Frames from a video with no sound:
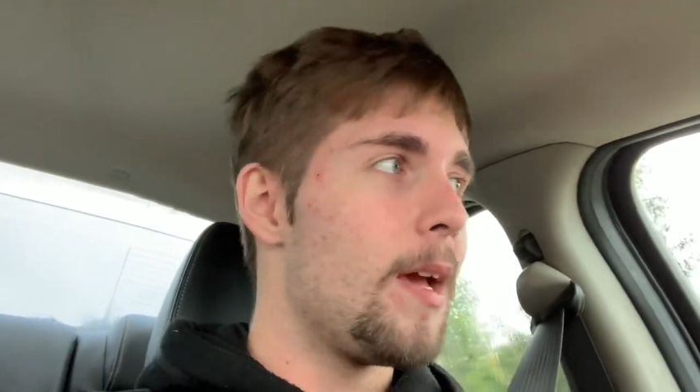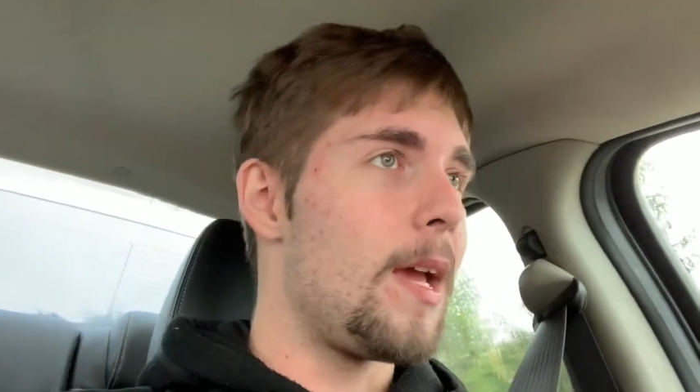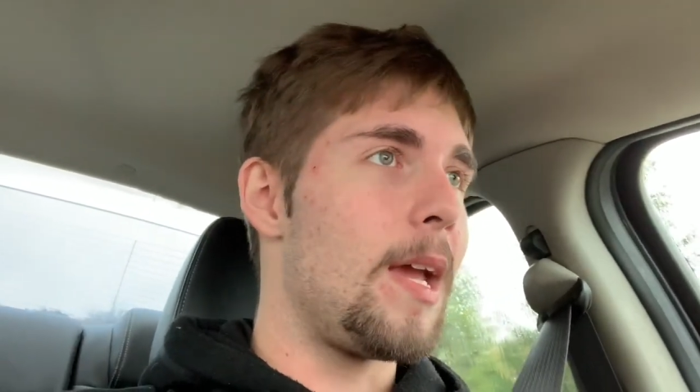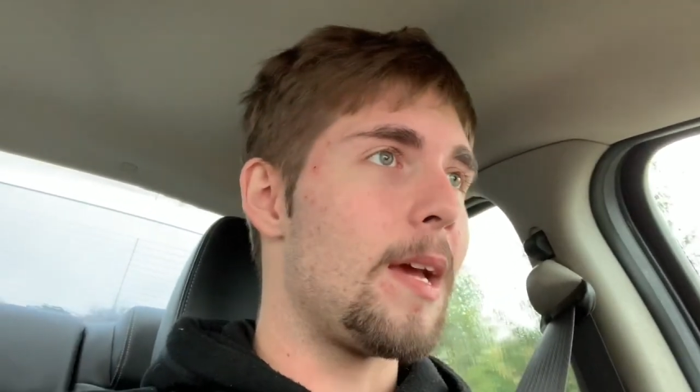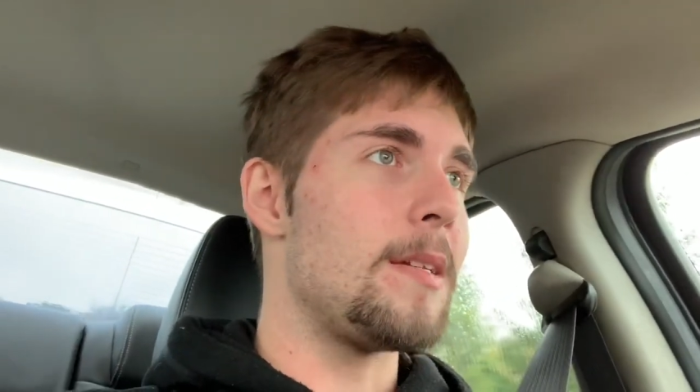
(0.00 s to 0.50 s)

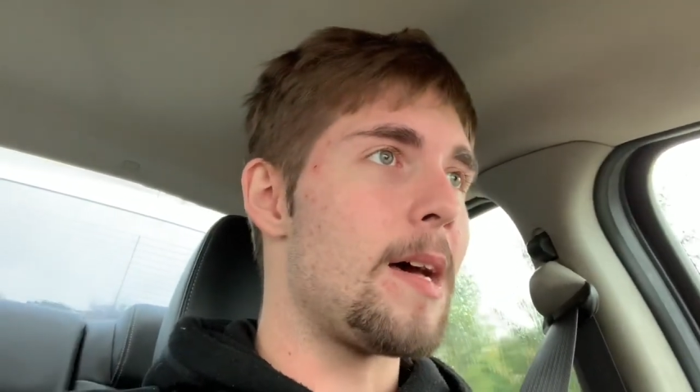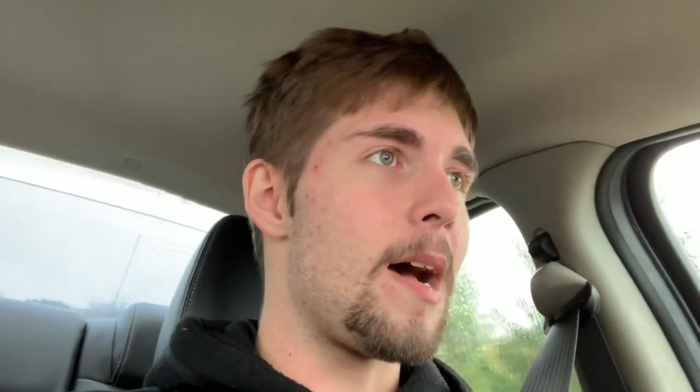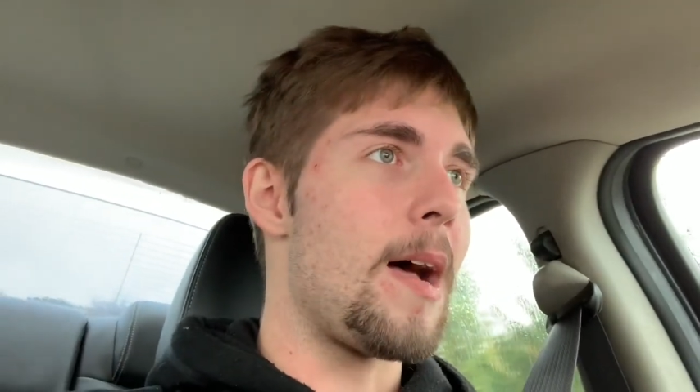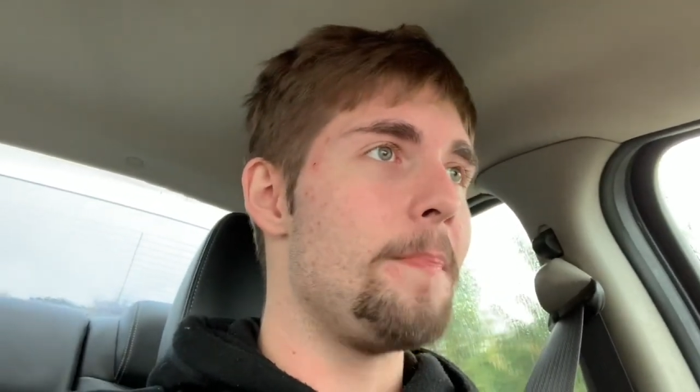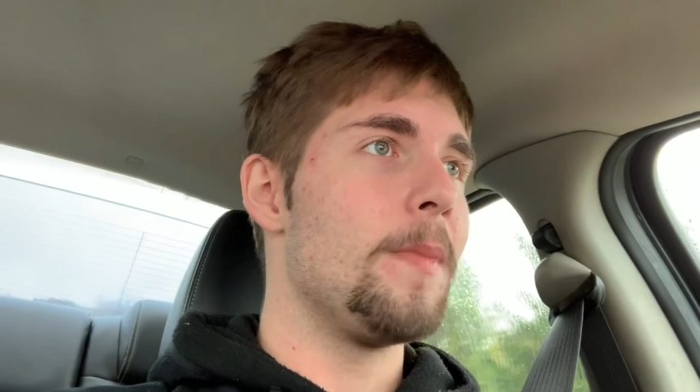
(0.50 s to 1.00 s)
and
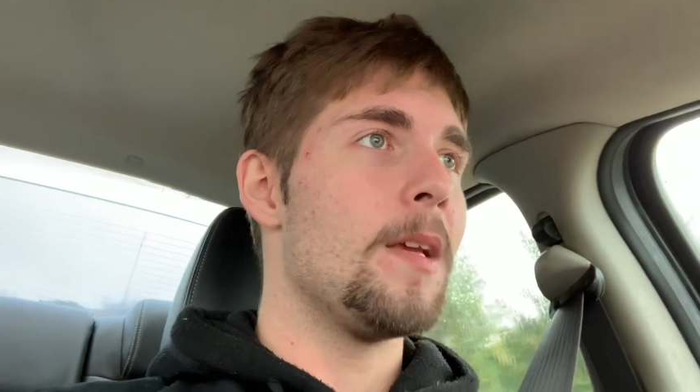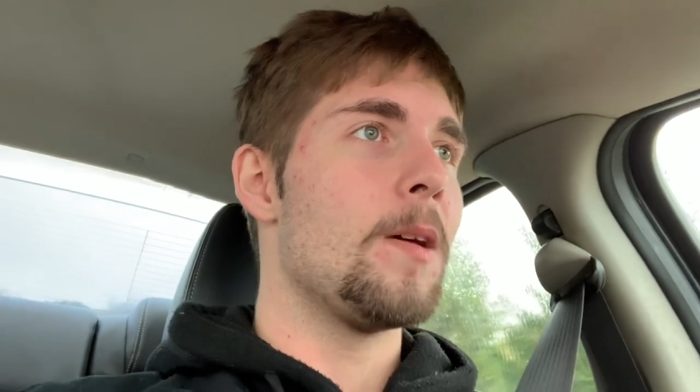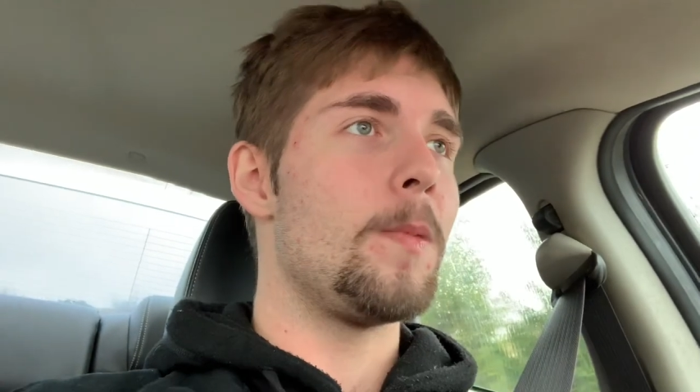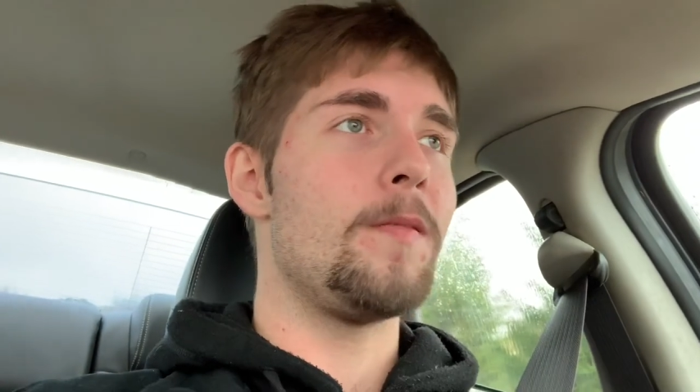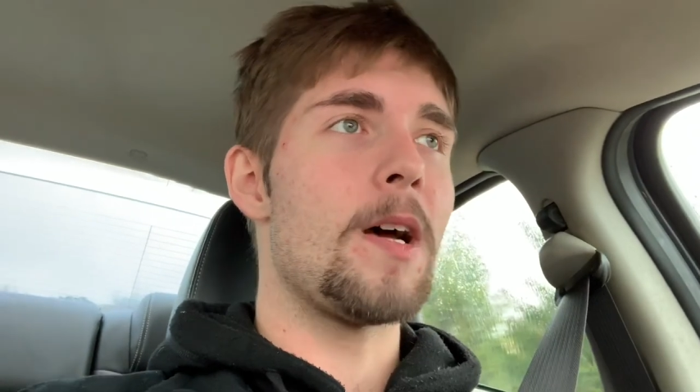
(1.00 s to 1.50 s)
uh,
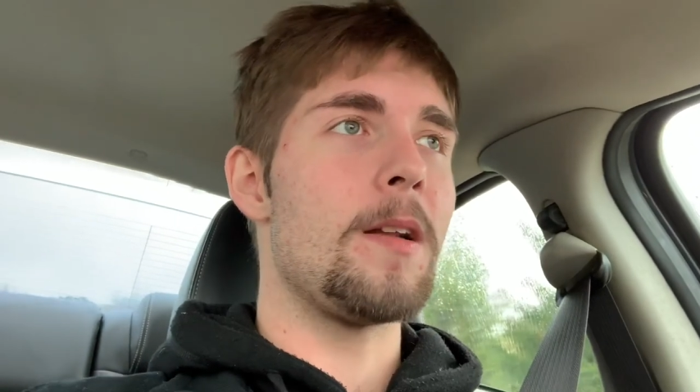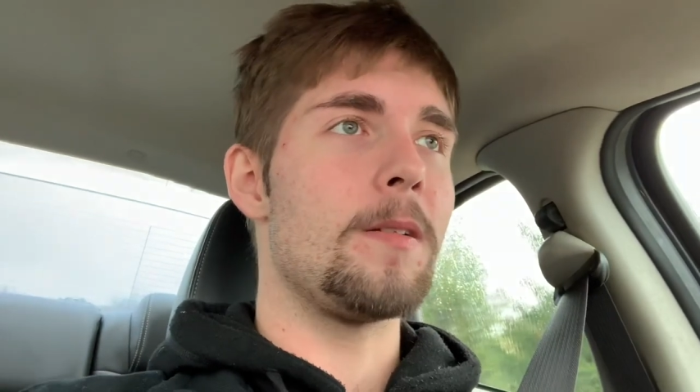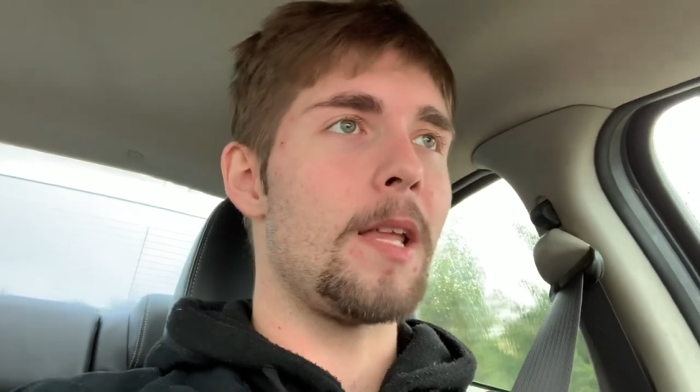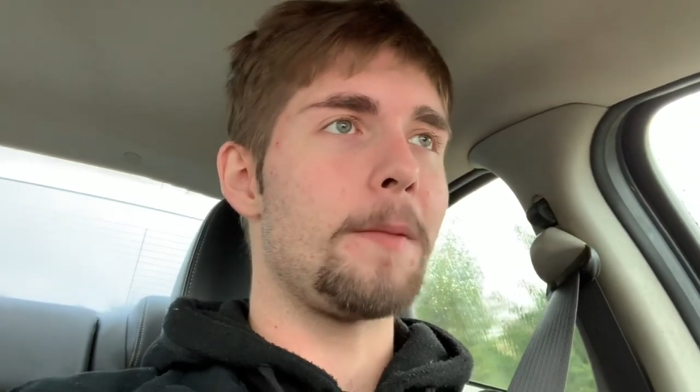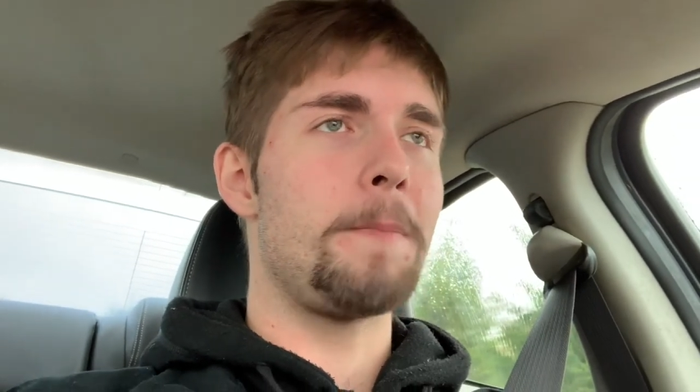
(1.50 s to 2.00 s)
we've
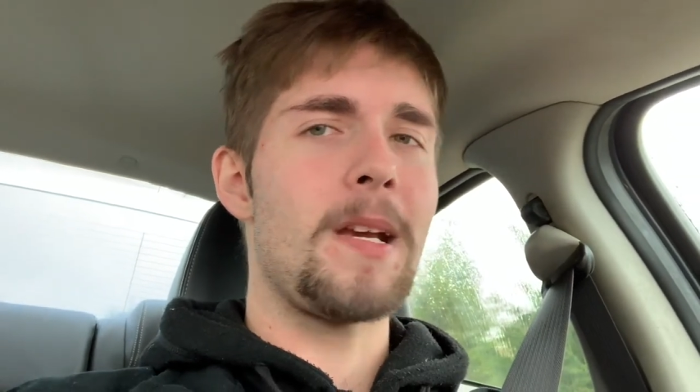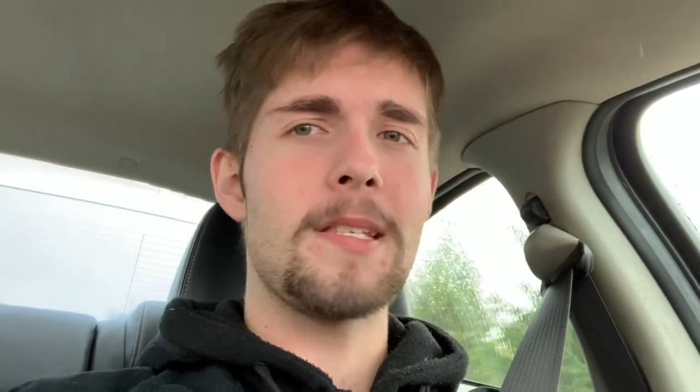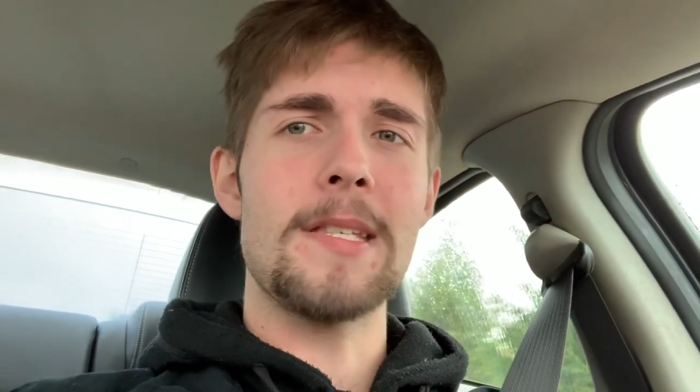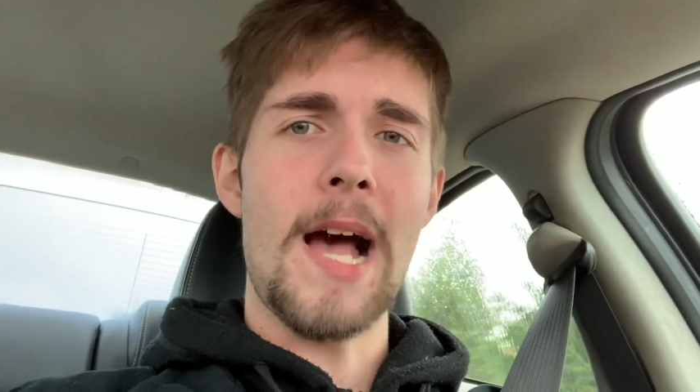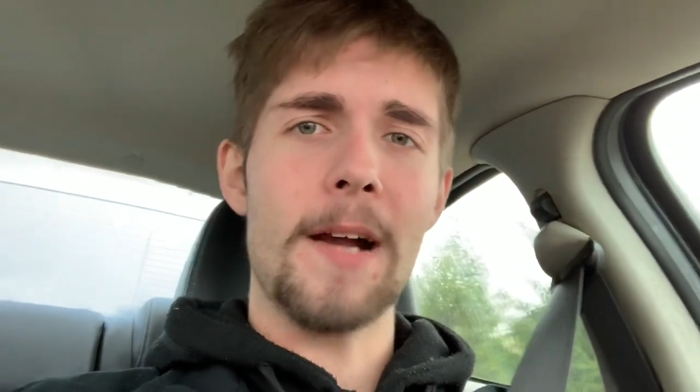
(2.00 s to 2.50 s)
done like pig
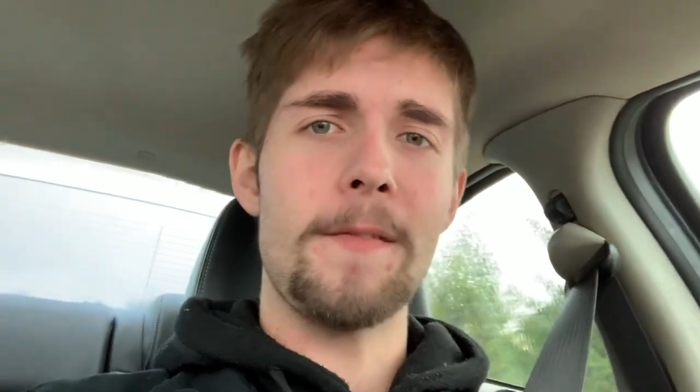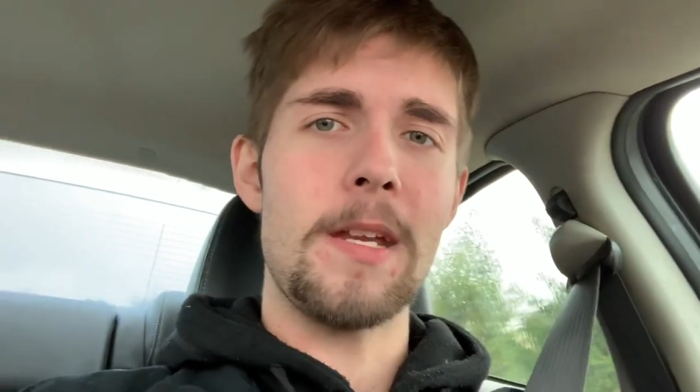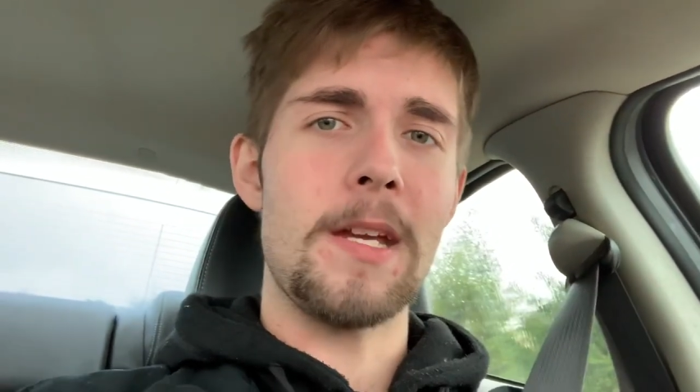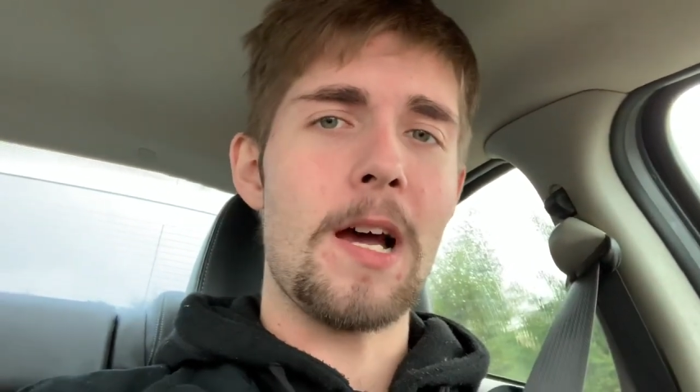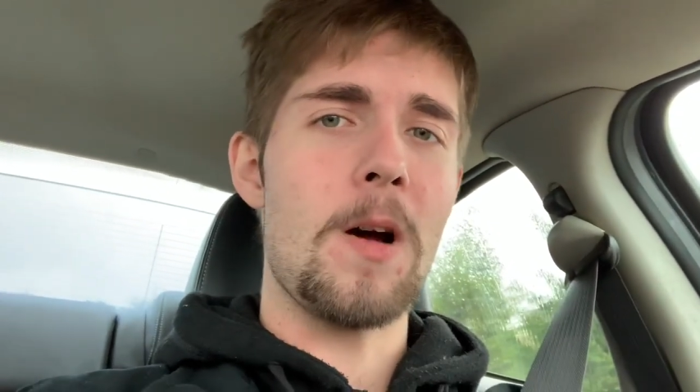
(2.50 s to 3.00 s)
stock
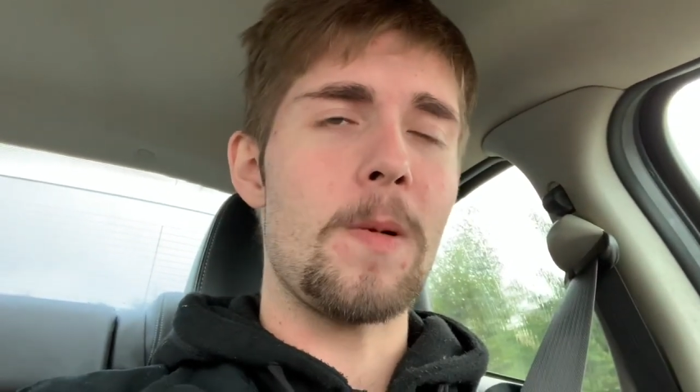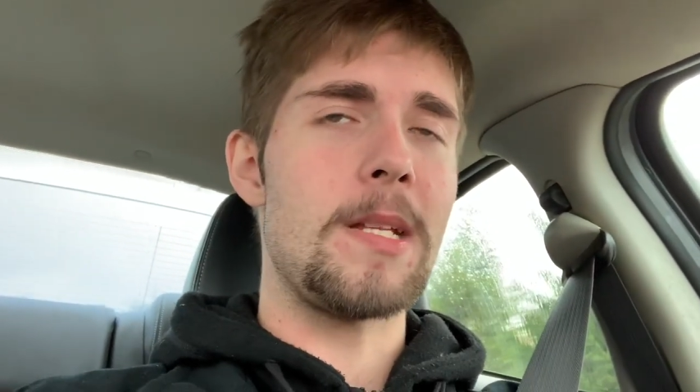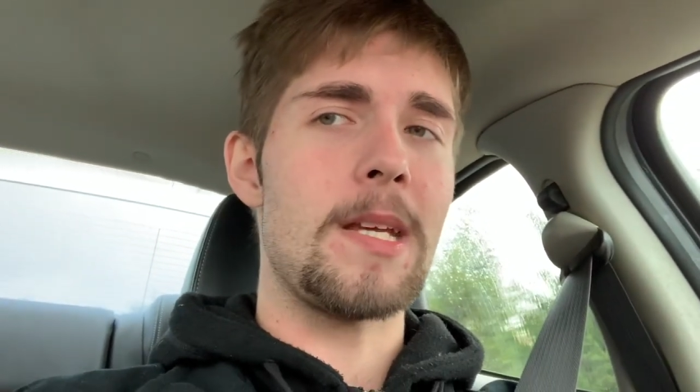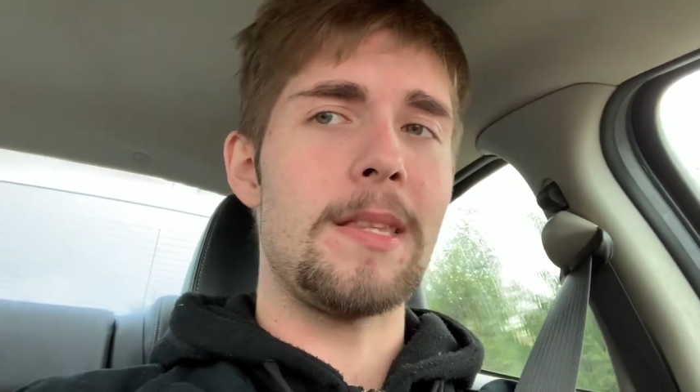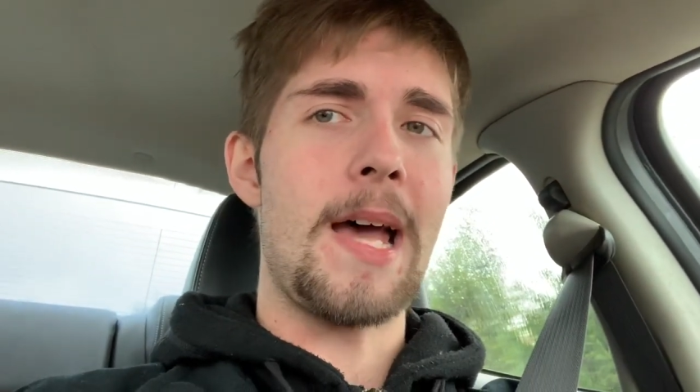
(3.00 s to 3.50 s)
video. We
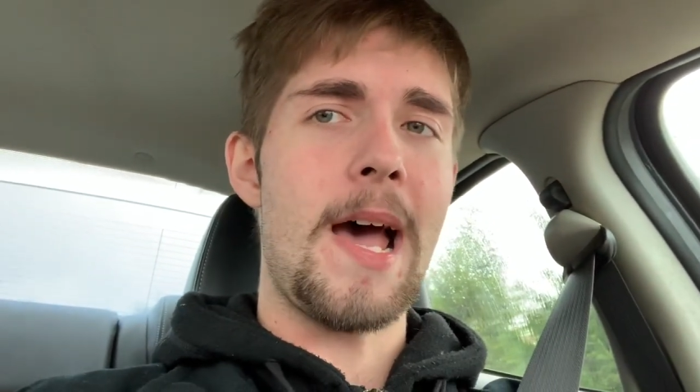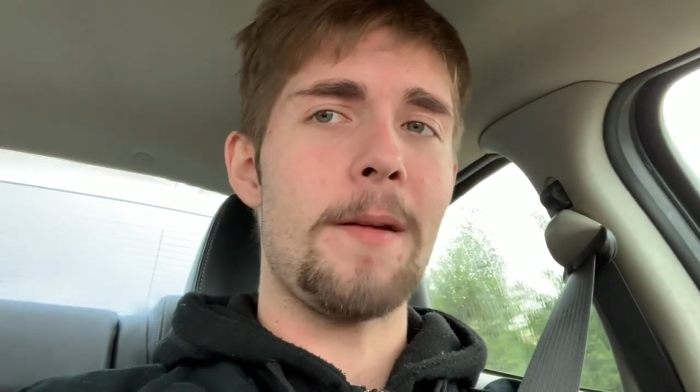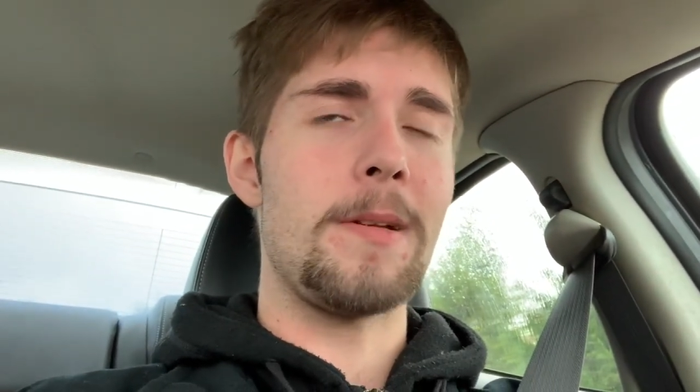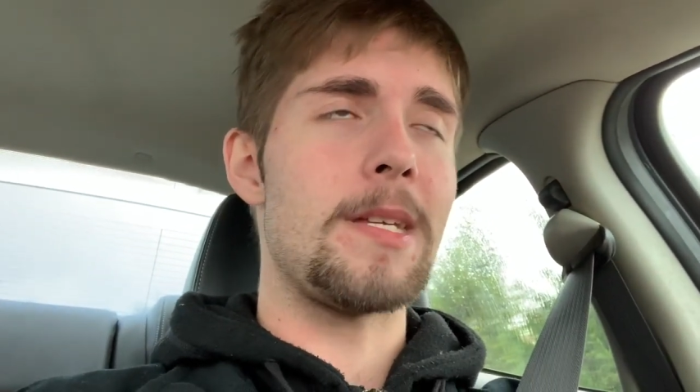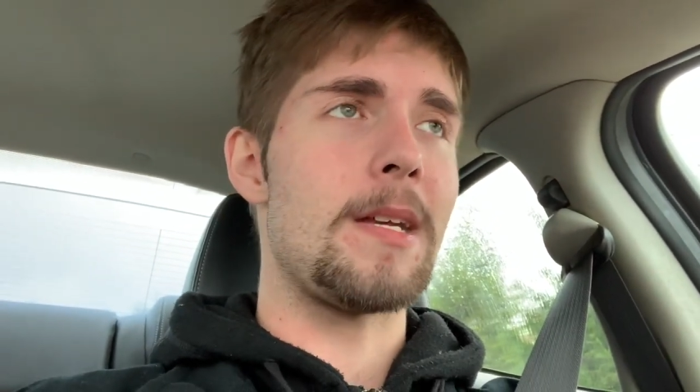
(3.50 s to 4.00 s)
did
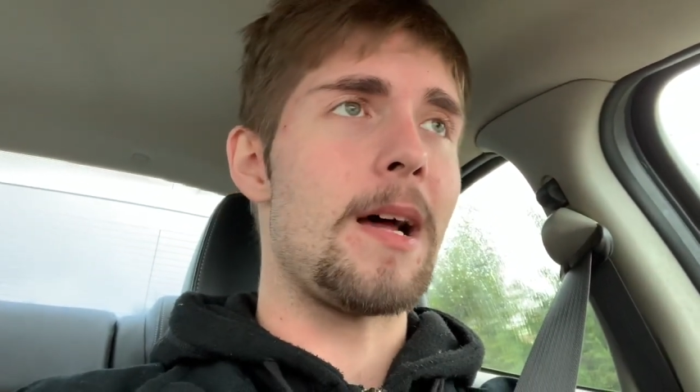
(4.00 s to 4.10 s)
that. We did.